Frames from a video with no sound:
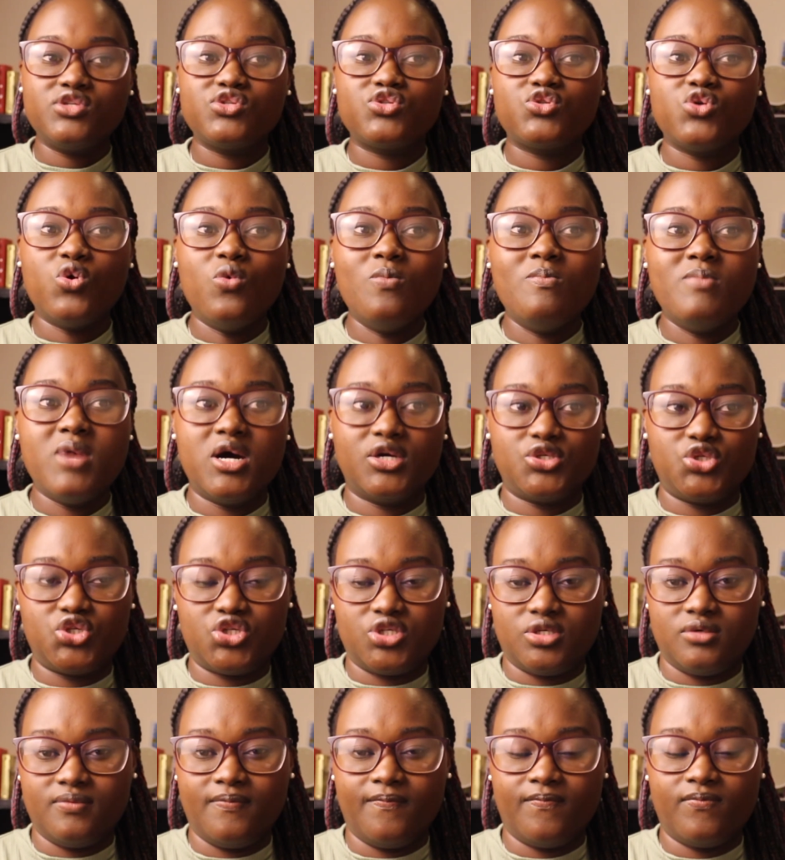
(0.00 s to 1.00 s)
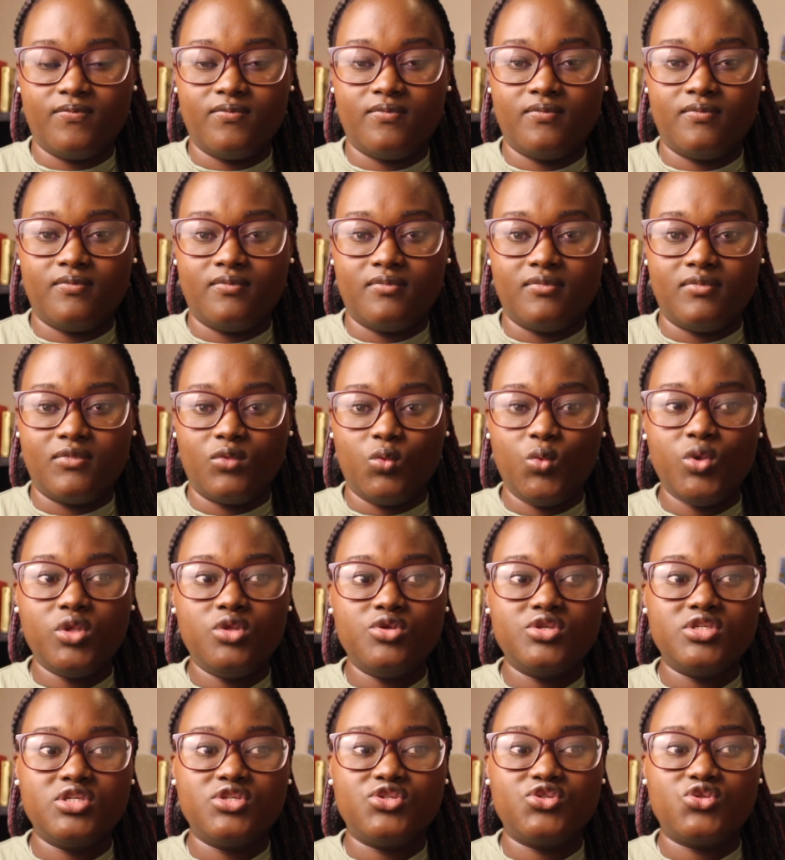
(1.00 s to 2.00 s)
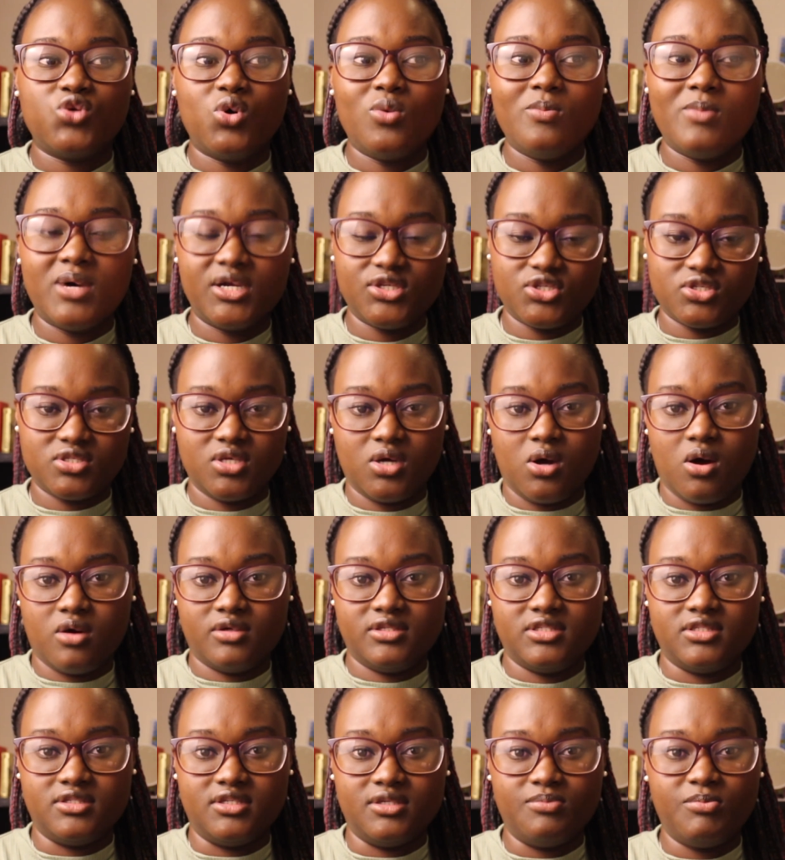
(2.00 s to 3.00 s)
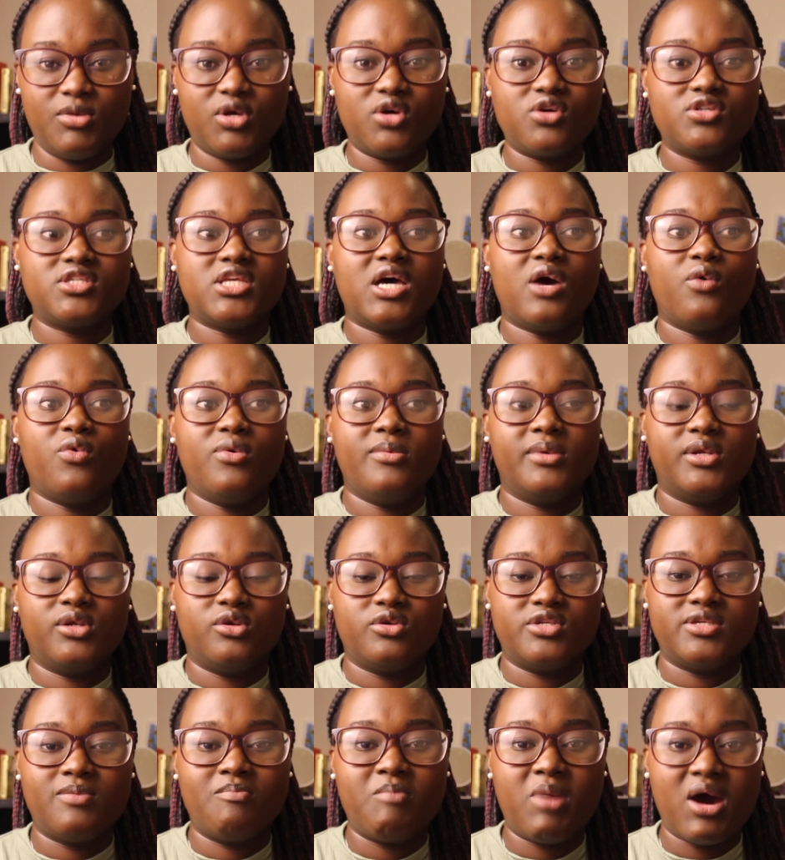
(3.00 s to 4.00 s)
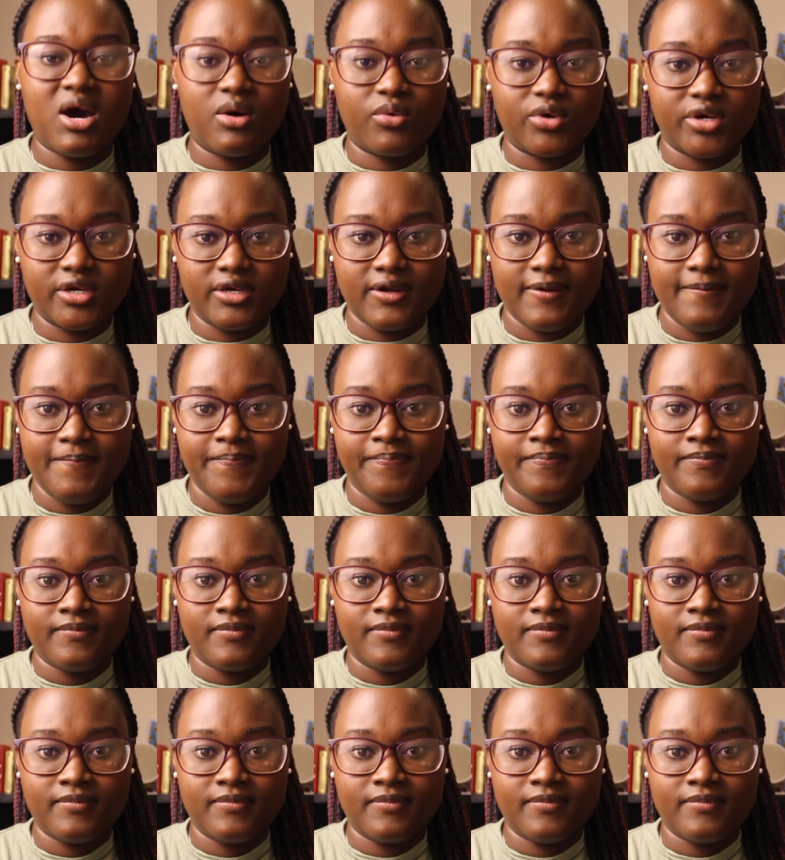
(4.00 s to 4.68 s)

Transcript: so much. We're losing so much as a continent because our women are not empowered.